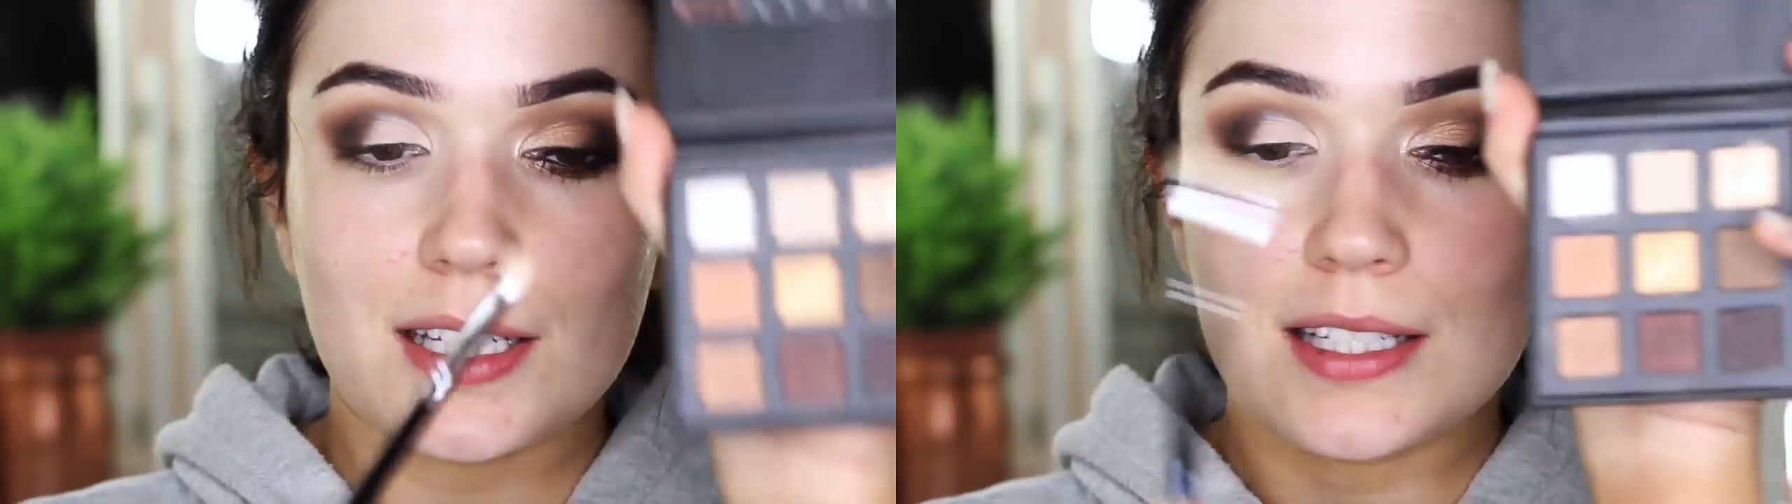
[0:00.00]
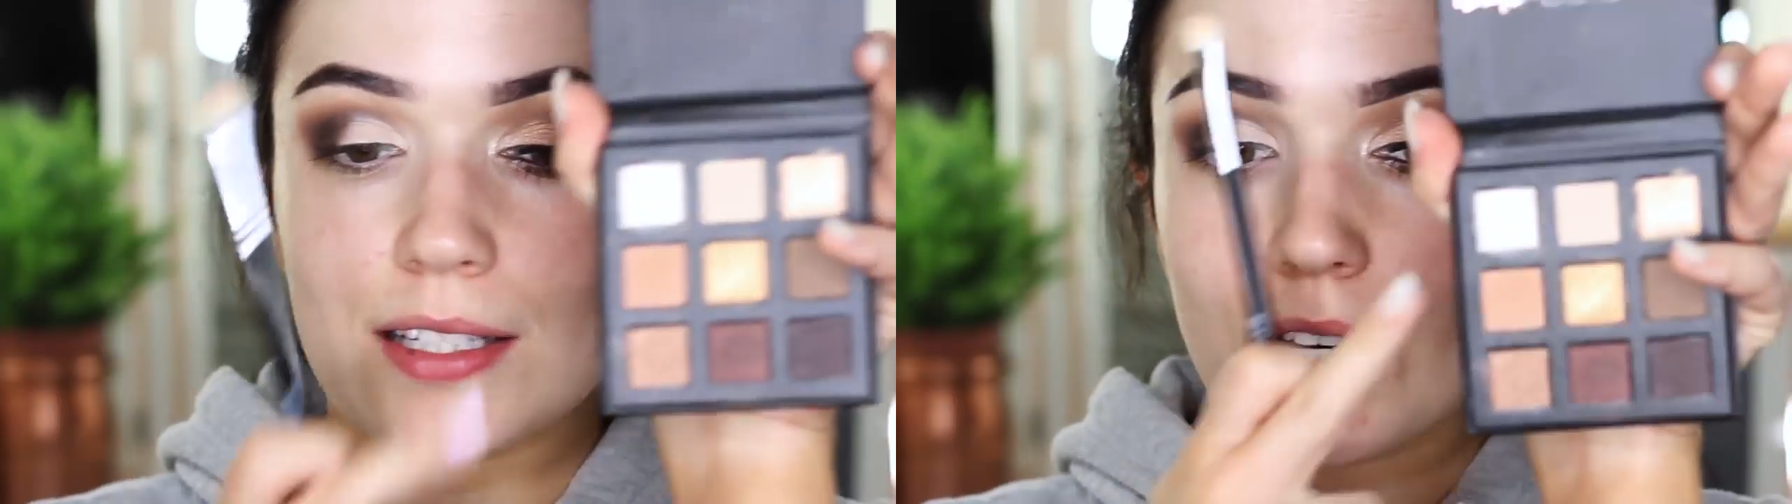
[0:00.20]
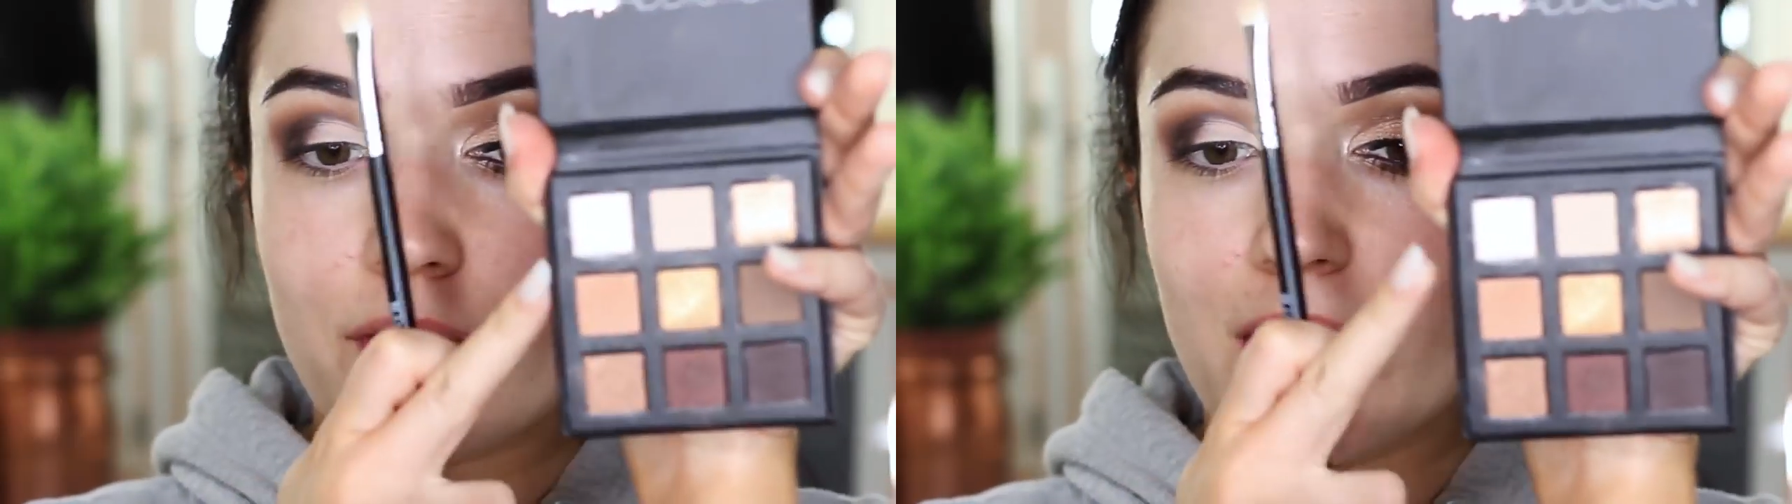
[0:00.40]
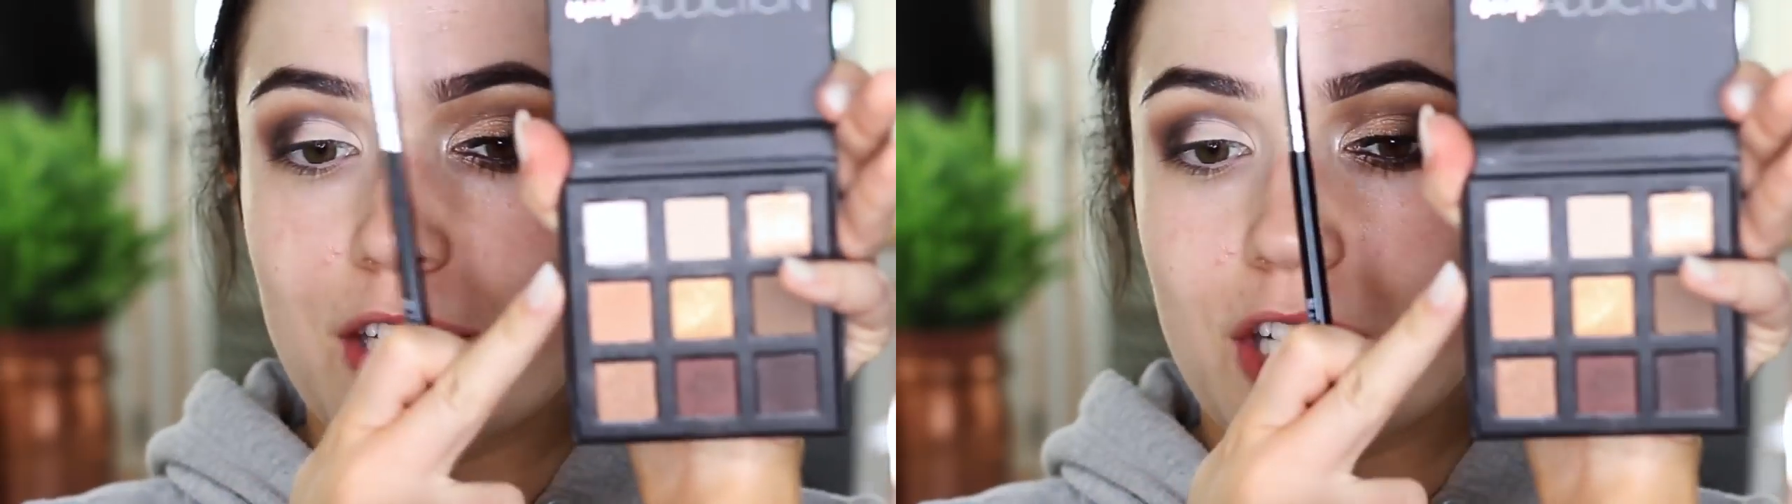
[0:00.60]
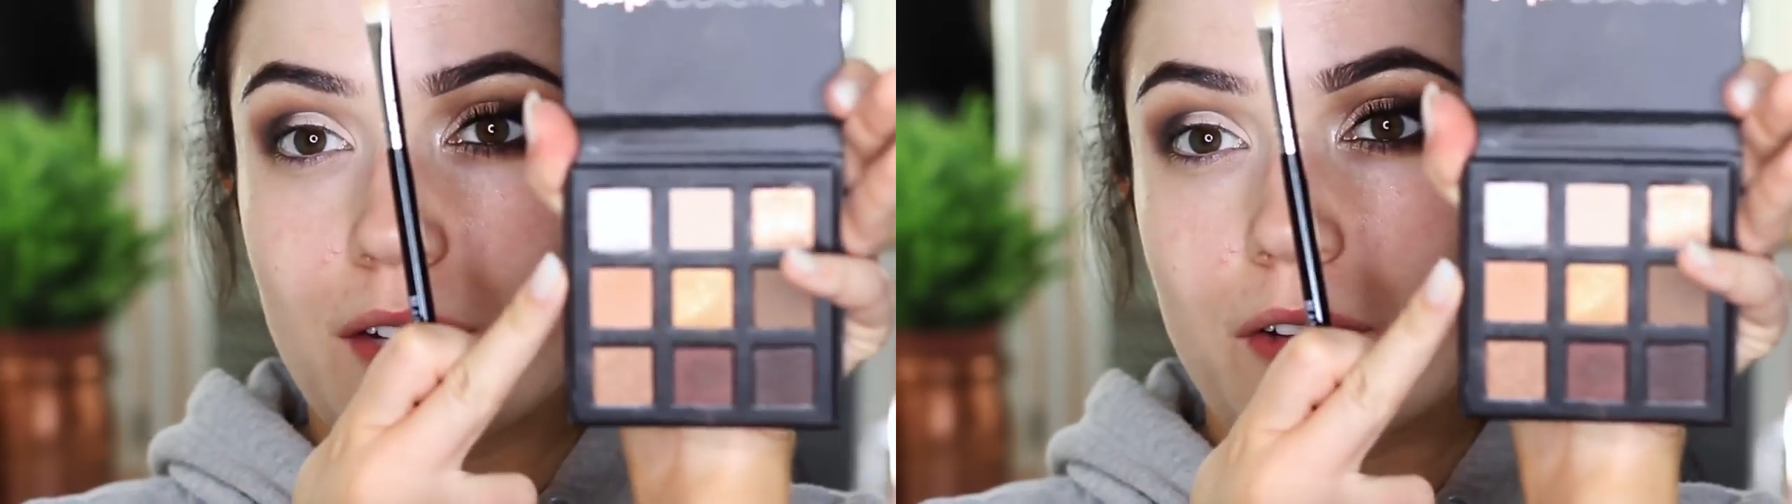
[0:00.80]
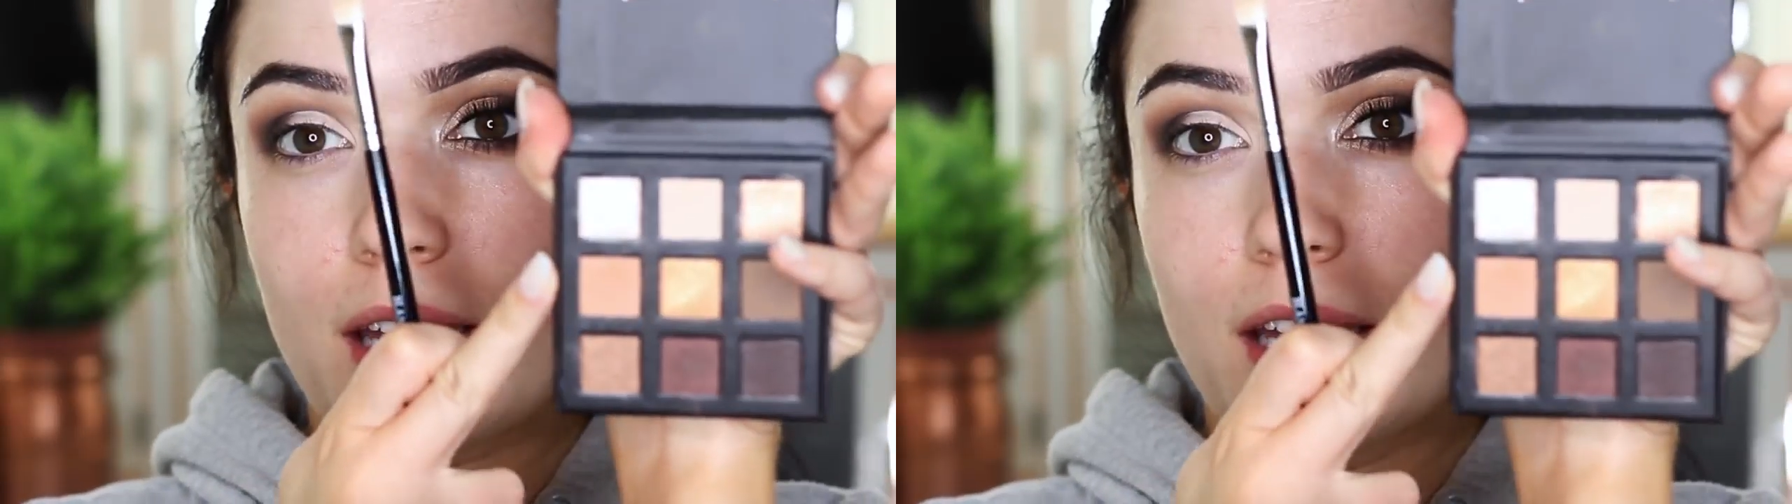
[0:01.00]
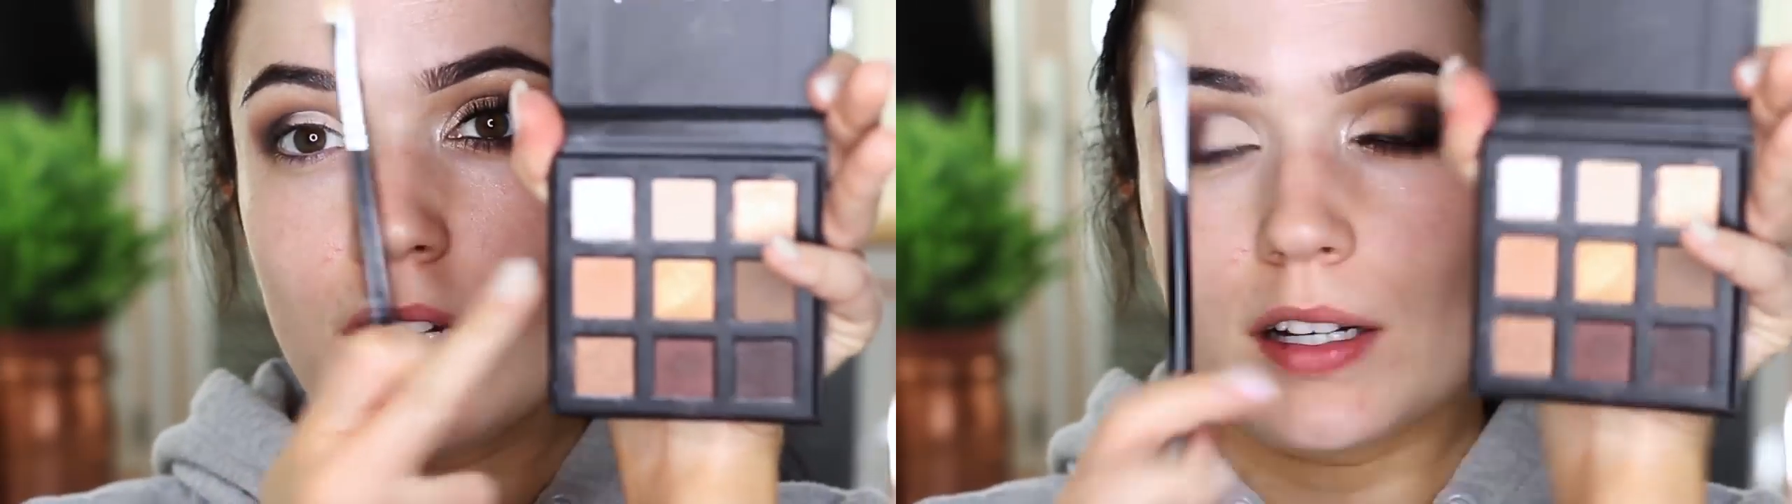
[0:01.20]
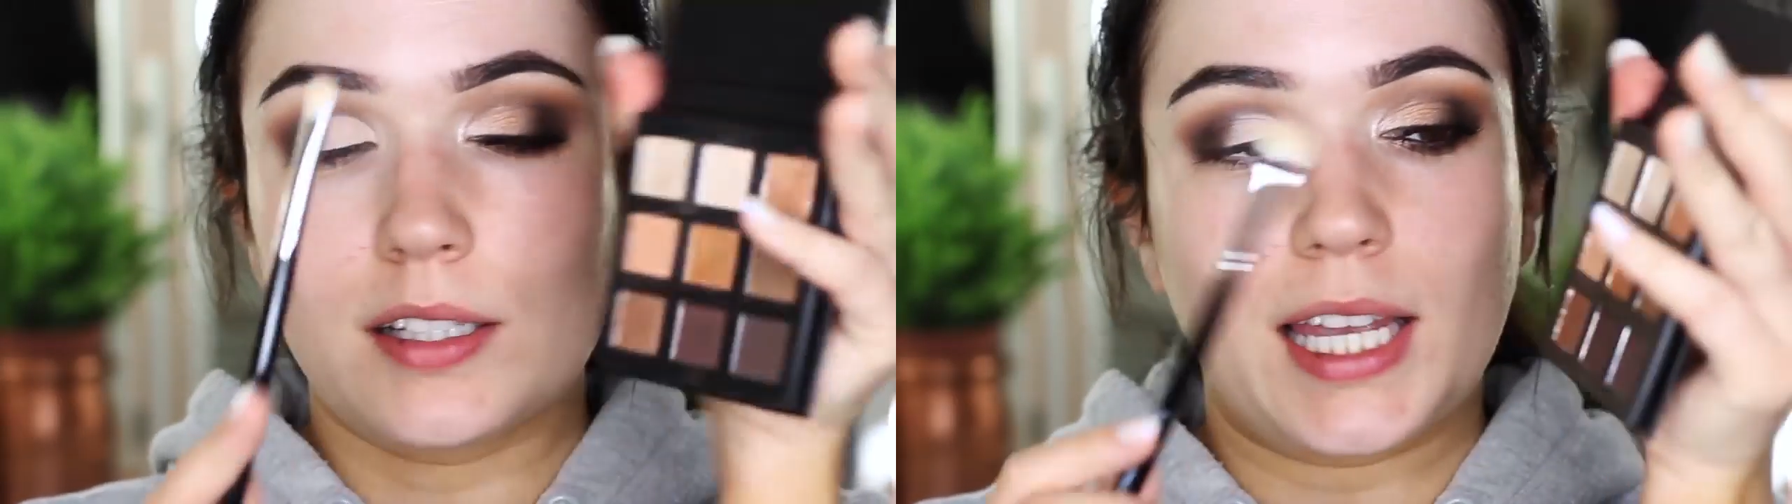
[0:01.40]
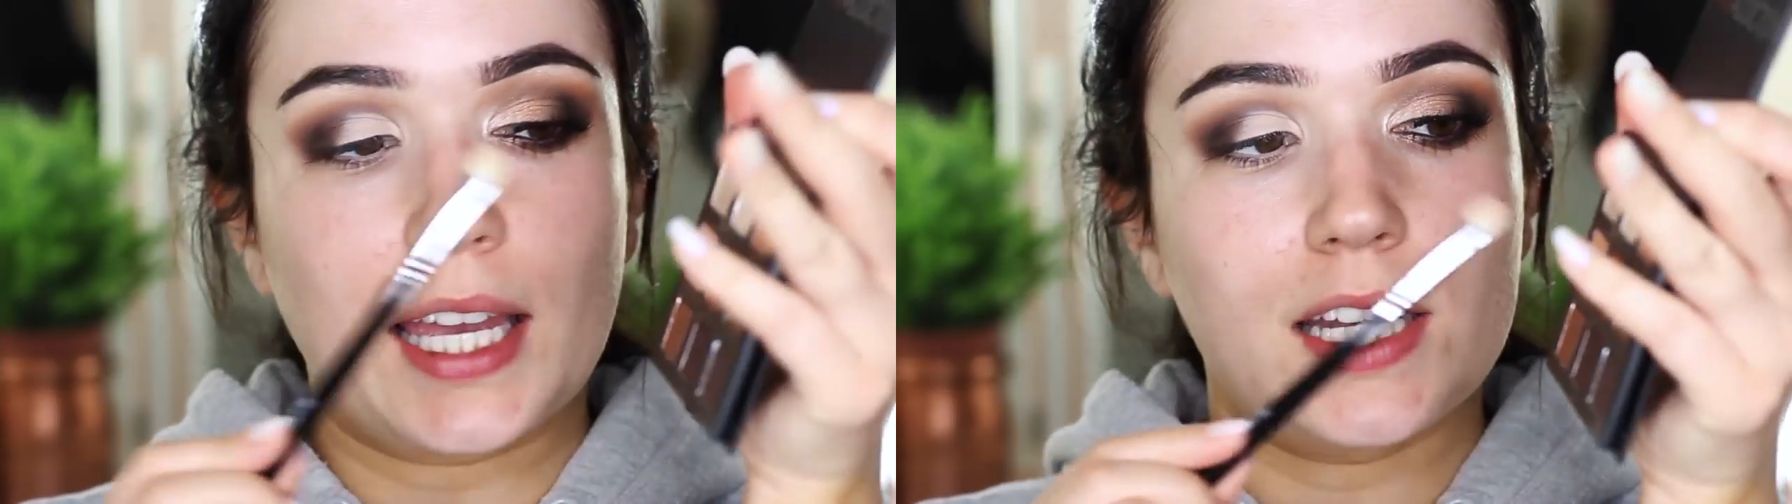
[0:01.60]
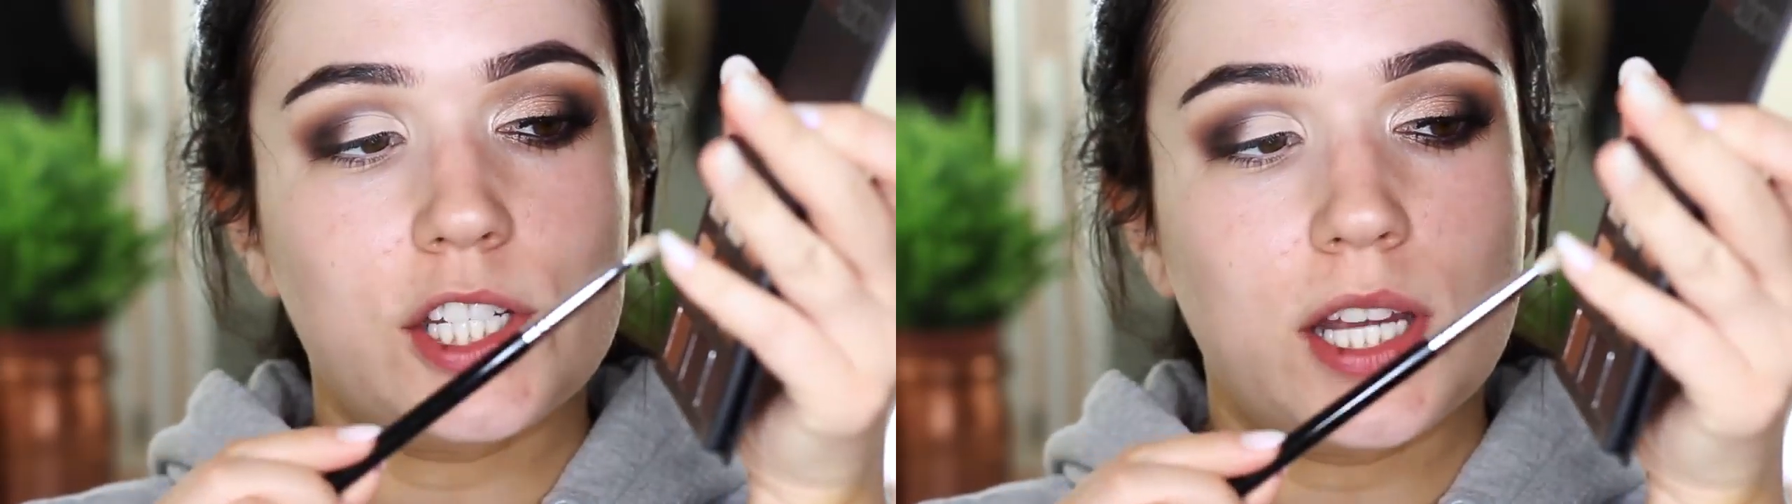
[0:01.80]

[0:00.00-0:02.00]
So this is our fade shade right here on the edge.